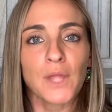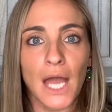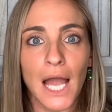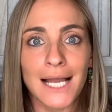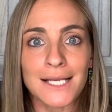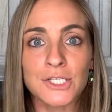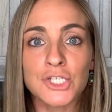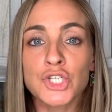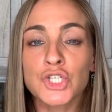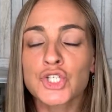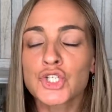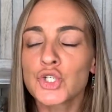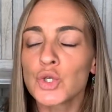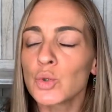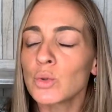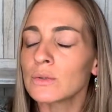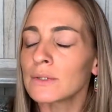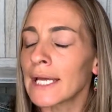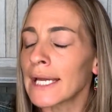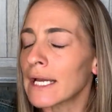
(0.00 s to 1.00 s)
as
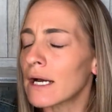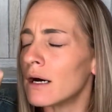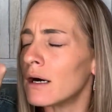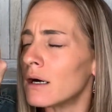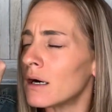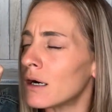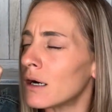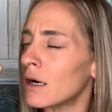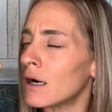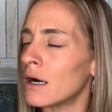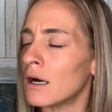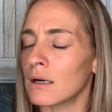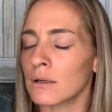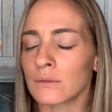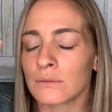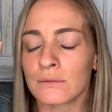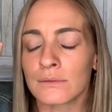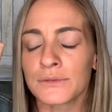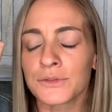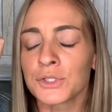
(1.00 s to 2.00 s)
soon, like,
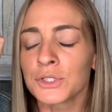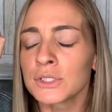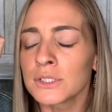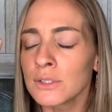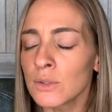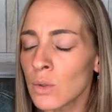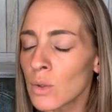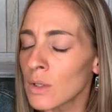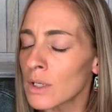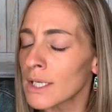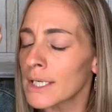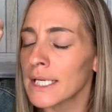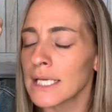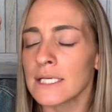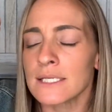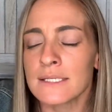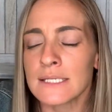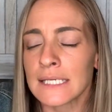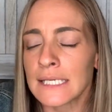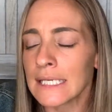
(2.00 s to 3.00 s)
oh, the Lord
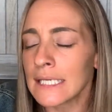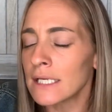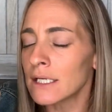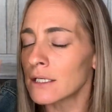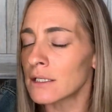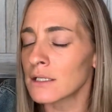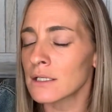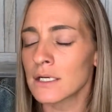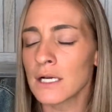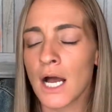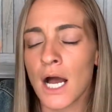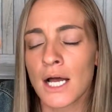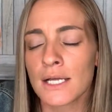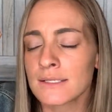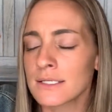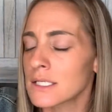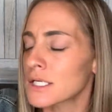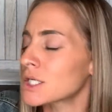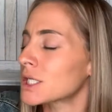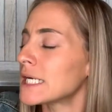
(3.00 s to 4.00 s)
is here,
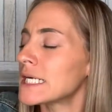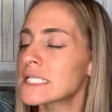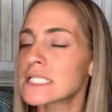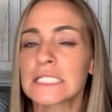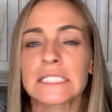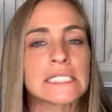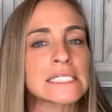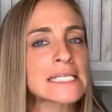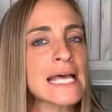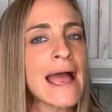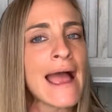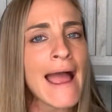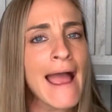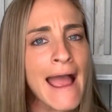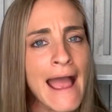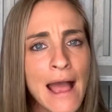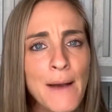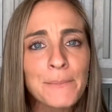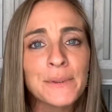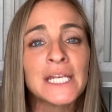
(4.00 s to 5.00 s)
consecration is
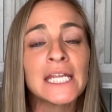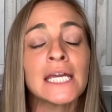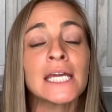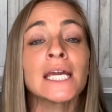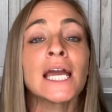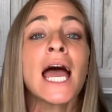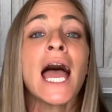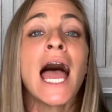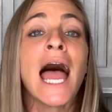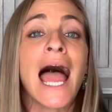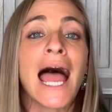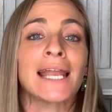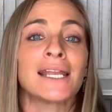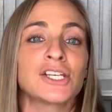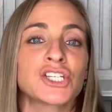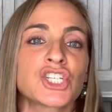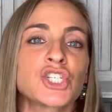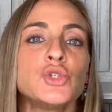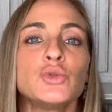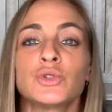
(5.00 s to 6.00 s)
happening, and
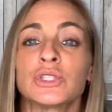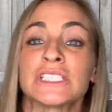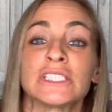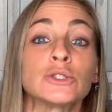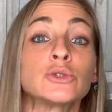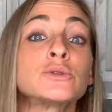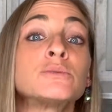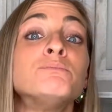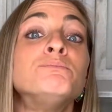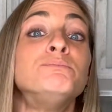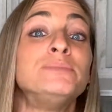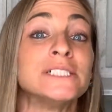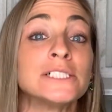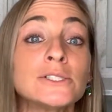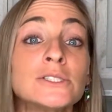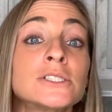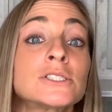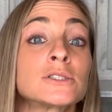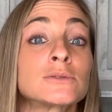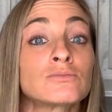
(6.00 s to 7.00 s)
as soon, like, those
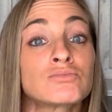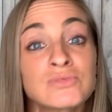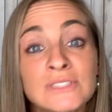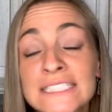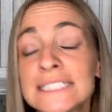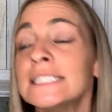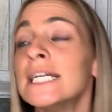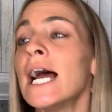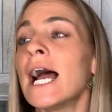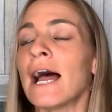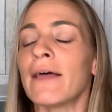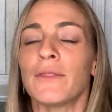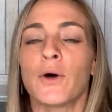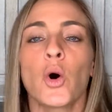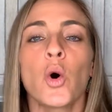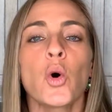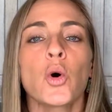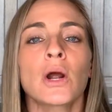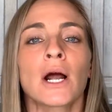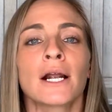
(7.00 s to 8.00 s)
bells are ringing and the
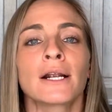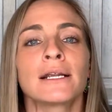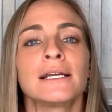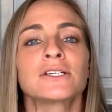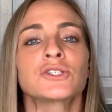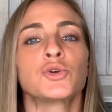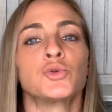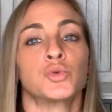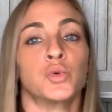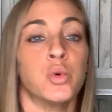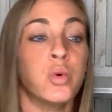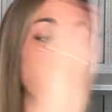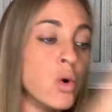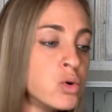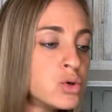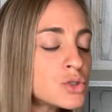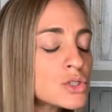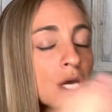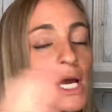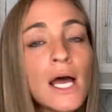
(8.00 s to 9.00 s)
whole congregation goes
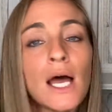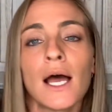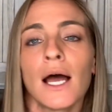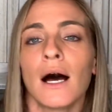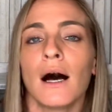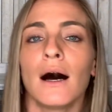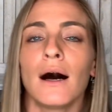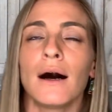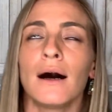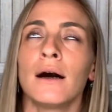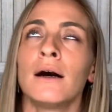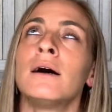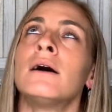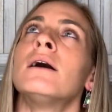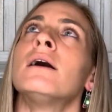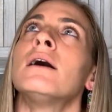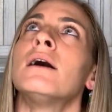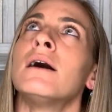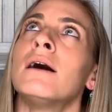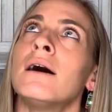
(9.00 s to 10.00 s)
whoosh.
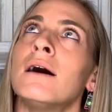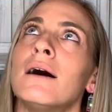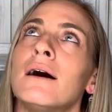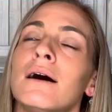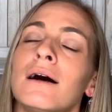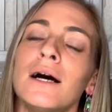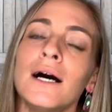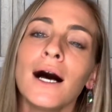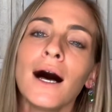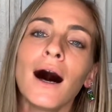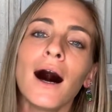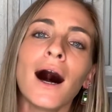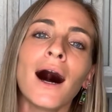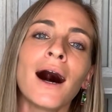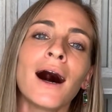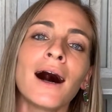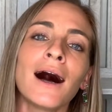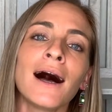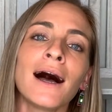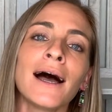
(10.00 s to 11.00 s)
Oh,
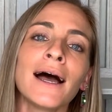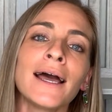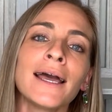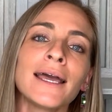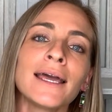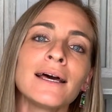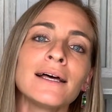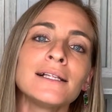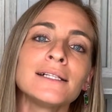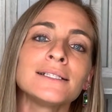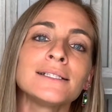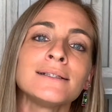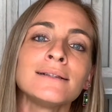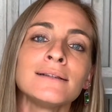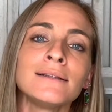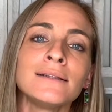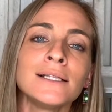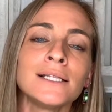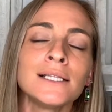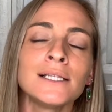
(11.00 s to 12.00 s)
I
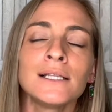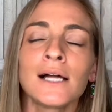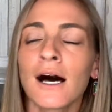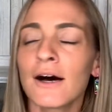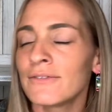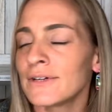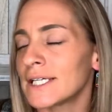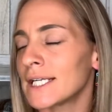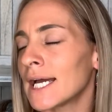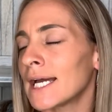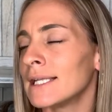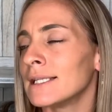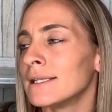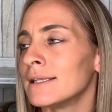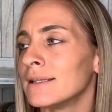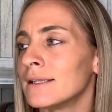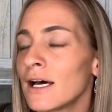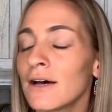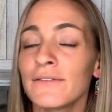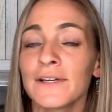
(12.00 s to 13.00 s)
love it, I
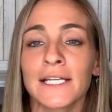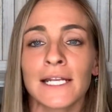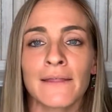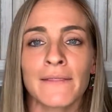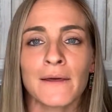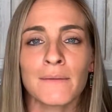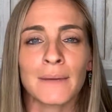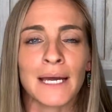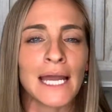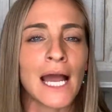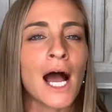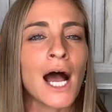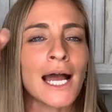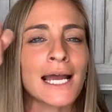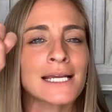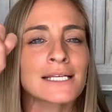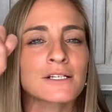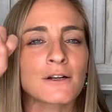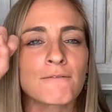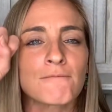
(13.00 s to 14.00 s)
love it. And then my
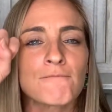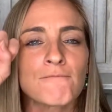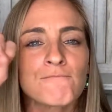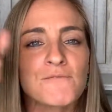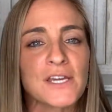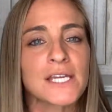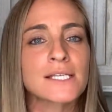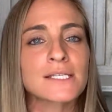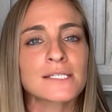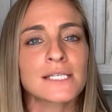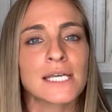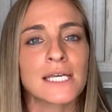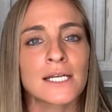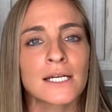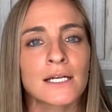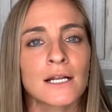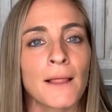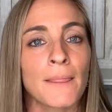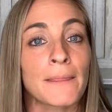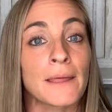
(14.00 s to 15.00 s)
eyes are
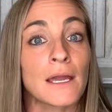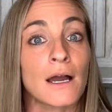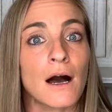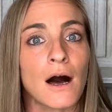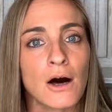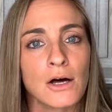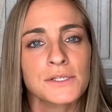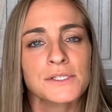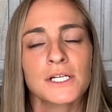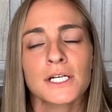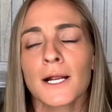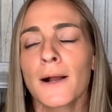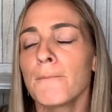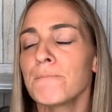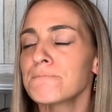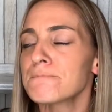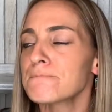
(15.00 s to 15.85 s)
fixated on the altar.